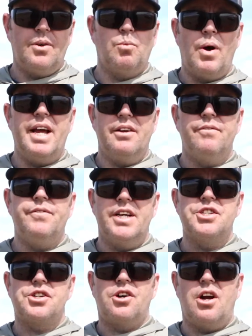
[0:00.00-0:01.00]
way to
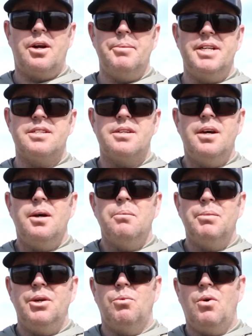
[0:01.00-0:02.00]
fish chironomids.
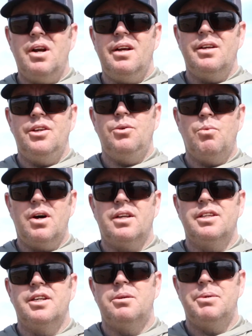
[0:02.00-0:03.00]
But you want a
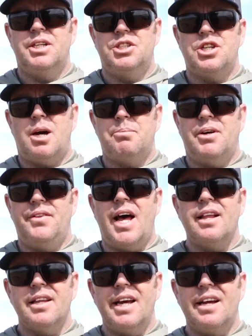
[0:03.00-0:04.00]
little bit of chop on
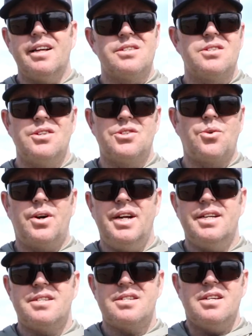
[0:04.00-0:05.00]
that lake. It's
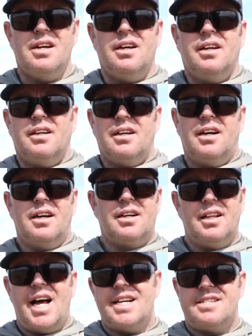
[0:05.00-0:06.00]
notorious.
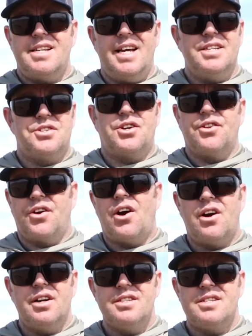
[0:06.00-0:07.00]
Glass days are the
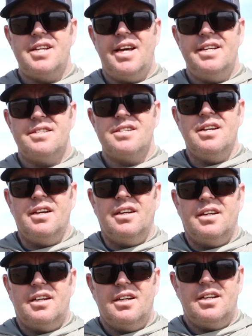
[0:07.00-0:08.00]
hardest days.
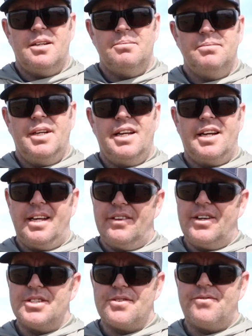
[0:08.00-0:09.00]
And
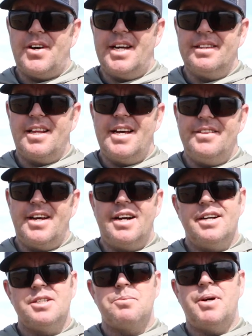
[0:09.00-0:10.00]
again, there's a fine line
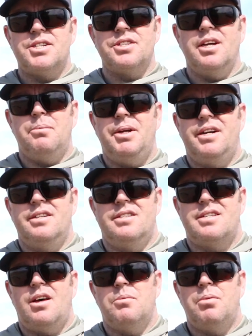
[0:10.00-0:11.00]
there, and especially up here in
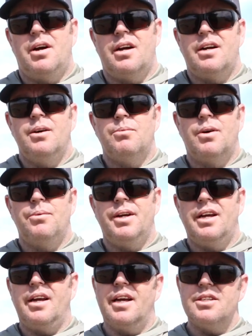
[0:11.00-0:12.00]
South Park where
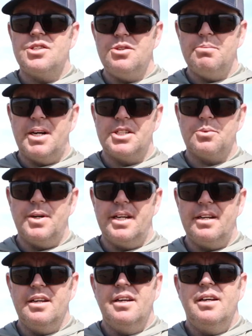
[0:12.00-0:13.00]
we can get too much
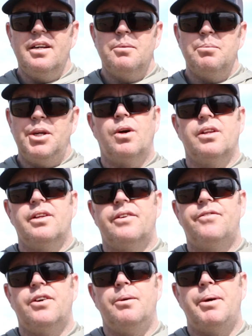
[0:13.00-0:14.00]
wind. They want to
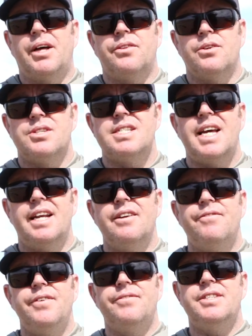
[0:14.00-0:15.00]
look for about those 10
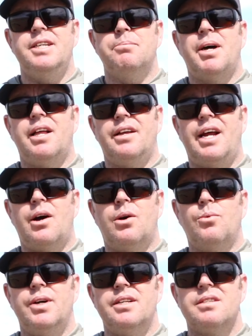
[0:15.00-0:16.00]
to 15 mile an
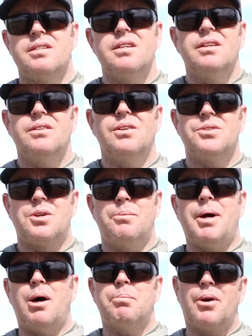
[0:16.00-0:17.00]
hour winds. Those are
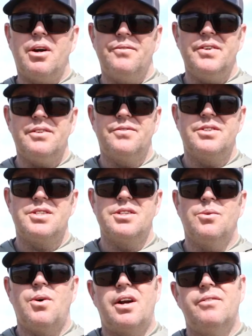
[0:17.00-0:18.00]
about perfect for
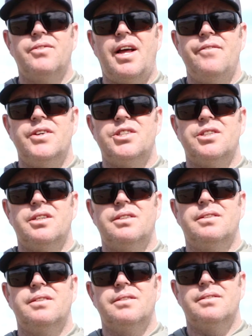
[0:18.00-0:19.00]
stillwater fly fishing.
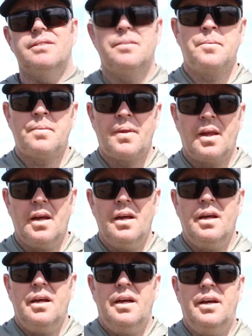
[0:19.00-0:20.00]

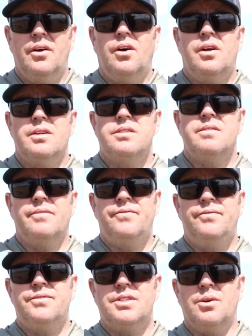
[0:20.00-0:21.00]
In all,
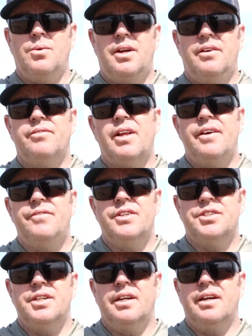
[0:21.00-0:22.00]
stillwater fly
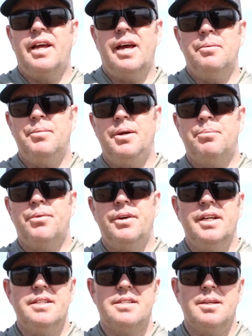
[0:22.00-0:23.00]
fishing can be
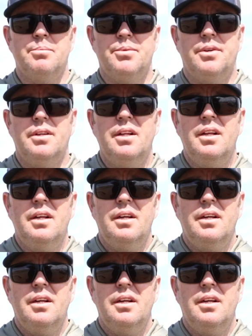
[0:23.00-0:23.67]
pretty simple.